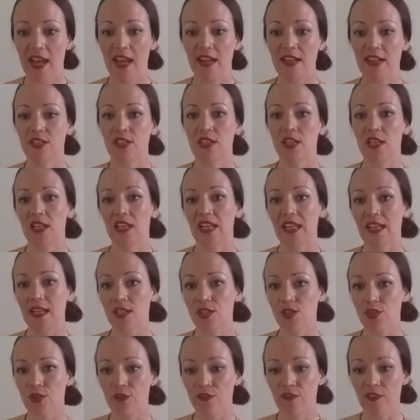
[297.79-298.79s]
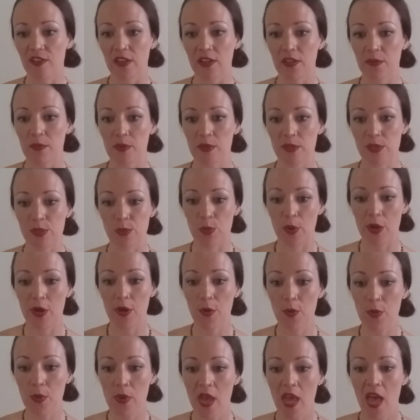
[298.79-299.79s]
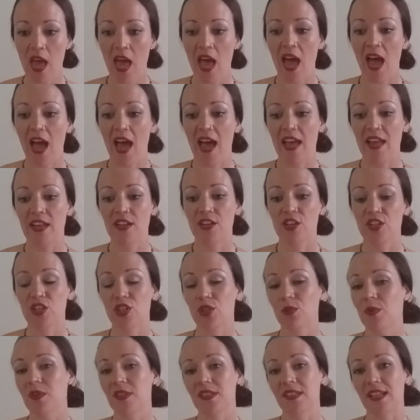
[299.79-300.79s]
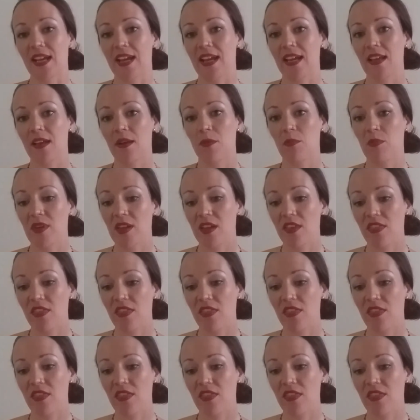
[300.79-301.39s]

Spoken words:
and a link to Philip as well. And I just want to say a